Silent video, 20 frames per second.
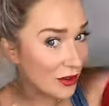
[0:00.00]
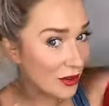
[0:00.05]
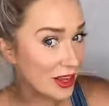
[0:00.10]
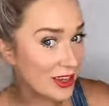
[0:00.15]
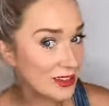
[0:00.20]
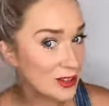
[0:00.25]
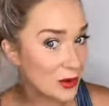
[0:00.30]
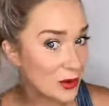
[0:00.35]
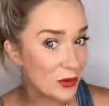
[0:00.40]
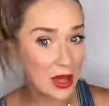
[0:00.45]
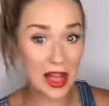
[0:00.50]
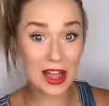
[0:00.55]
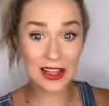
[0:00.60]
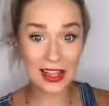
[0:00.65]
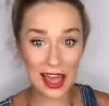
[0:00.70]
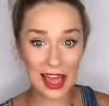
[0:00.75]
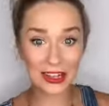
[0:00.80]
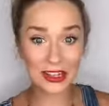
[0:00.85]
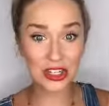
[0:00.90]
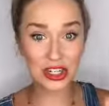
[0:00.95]
Okay, so
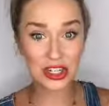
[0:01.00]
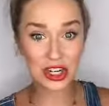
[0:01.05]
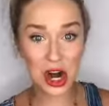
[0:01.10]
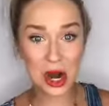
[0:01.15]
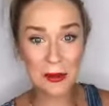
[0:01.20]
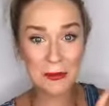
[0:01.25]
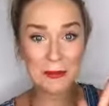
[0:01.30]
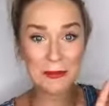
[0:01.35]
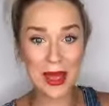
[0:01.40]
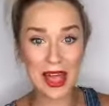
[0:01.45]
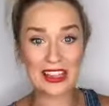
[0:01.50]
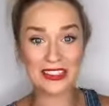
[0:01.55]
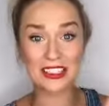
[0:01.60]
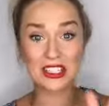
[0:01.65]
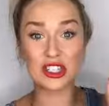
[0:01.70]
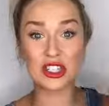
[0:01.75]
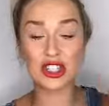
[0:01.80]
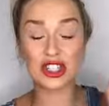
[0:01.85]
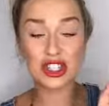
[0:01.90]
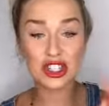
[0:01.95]
again, sharp bends.
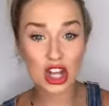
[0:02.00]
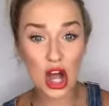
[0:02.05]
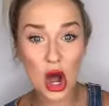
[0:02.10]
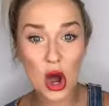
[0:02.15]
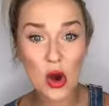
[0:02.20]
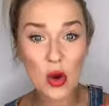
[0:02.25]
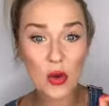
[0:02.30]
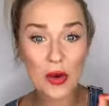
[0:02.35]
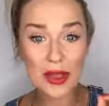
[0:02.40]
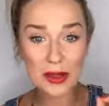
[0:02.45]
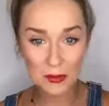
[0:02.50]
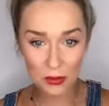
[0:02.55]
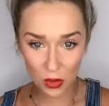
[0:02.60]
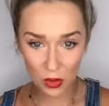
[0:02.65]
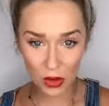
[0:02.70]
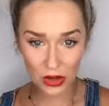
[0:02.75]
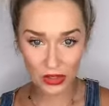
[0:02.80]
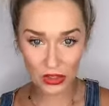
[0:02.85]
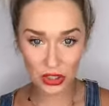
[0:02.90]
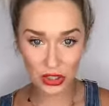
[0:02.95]
It's so
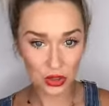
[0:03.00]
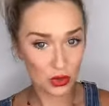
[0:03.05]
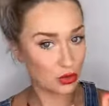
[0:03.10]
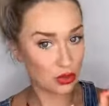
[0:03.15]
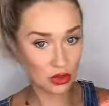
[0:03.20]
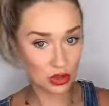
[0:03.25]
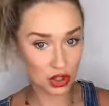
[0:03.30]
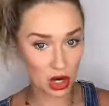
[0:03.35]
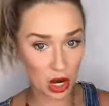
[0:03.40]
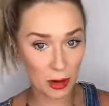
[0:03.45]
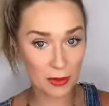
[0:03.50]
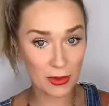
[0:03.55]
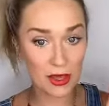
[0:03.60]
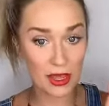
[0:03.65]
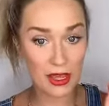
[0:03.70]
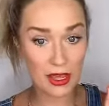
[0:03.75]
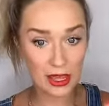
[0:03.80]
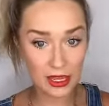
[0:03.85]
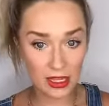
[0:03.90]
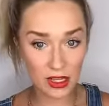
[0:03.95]
important to do the sharp
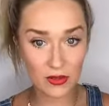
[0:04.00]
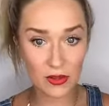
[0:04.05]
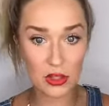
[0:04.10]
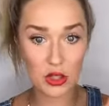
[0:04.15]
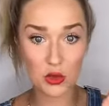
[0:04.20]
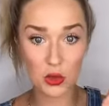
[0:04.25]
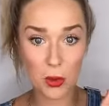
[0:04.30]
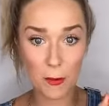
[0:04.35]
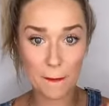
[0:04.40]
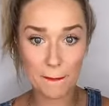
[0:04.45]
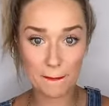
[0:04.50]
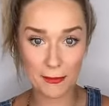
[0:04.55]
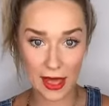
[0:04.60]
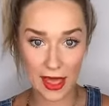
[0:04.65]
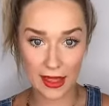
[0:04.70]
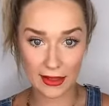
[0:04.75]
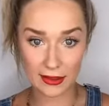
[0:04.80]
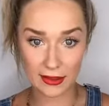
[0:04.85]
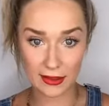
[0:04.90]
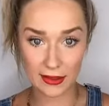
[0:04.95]
individual
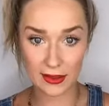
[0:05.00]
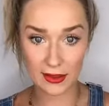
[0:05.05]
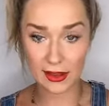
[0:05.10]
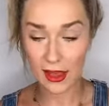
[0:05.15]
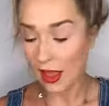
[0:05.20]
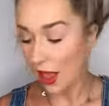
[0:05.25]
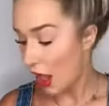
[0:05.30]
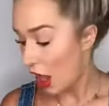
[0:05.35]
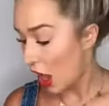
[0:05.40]
bends.